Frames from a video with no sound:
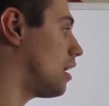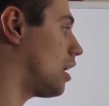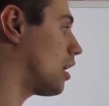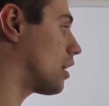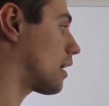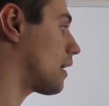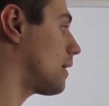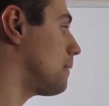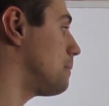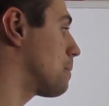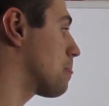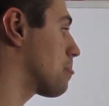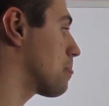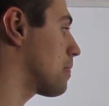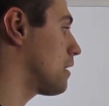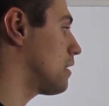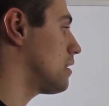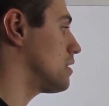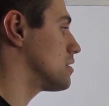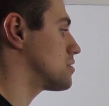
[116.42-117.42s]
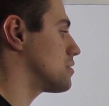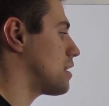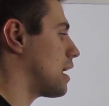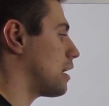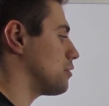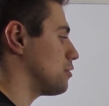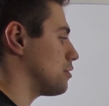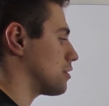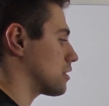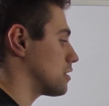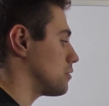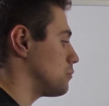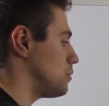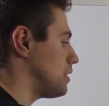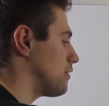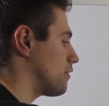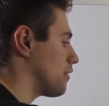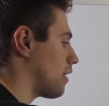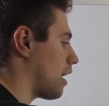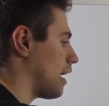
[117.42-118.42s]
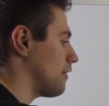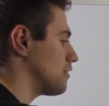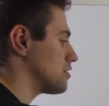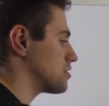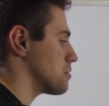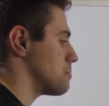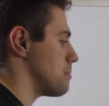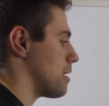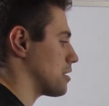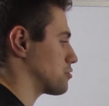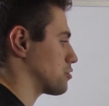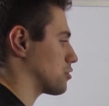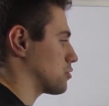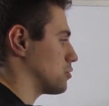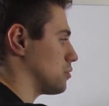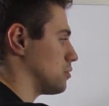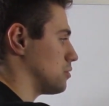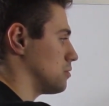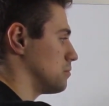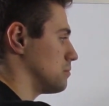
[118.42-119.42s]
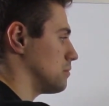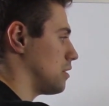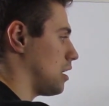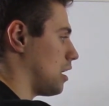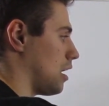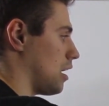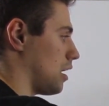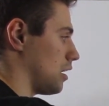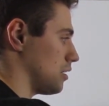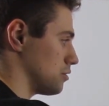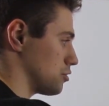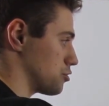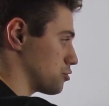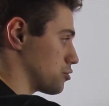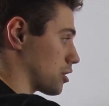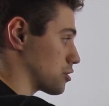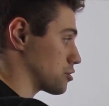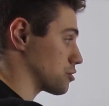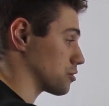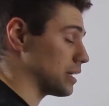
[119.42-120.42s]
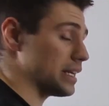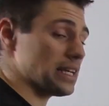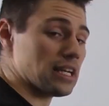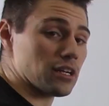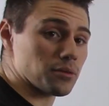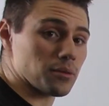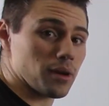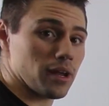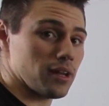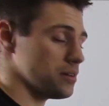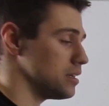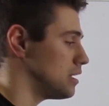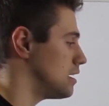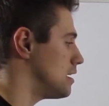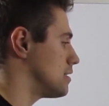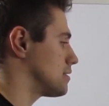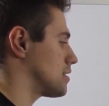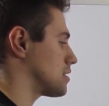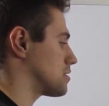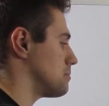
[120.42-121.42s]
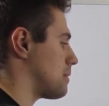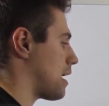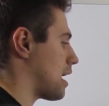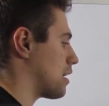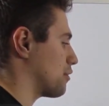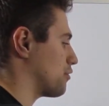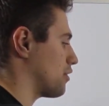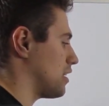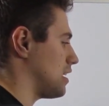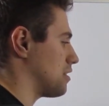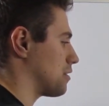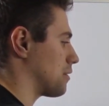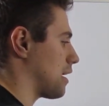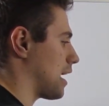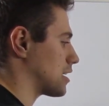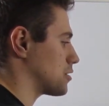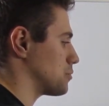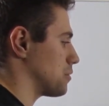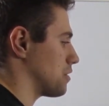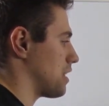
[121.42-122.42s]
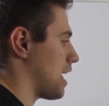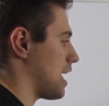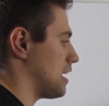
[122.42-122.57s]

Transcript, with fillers: all right? So now look, we have a, I have a symmetrical uh, structure right here, right? Doesn't matter if I interact with